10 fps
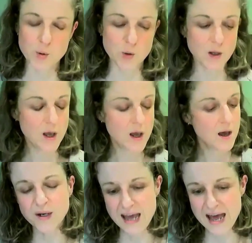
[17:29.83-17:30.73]
people.
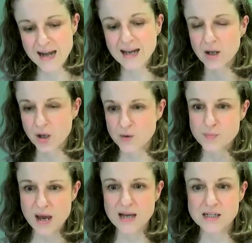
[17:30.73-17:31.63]
But again, it
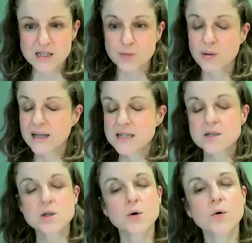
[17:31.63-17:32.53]
goes back to,
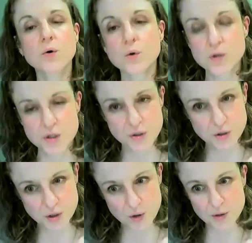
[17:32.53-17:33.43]
please talk to
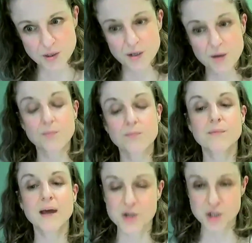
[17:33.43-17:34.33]
your doctor,
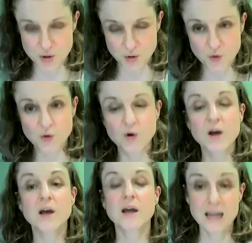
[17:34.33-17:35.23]
make sure
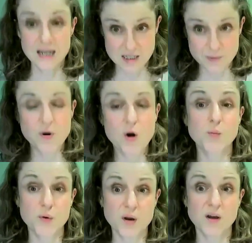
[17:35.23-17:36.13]
it's
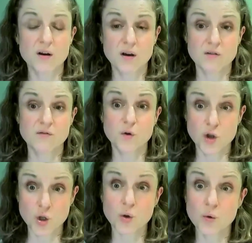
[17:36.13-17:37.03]
appropriate for
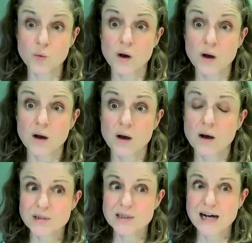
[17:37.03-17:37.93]
you.
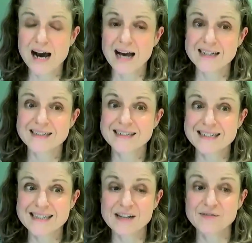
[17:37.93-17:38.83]

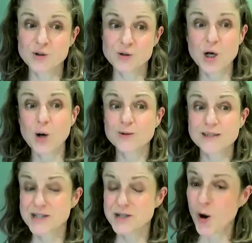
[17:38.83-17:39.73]
And if you're
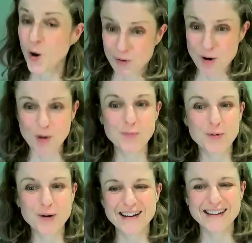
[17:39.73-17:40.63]
told it's not
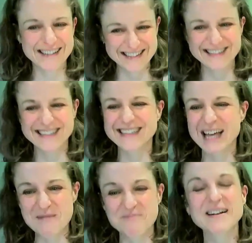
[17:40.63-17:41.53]
appropriate,
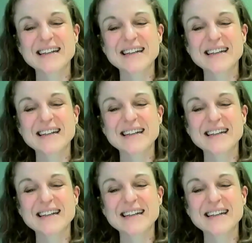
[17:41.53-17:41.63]
then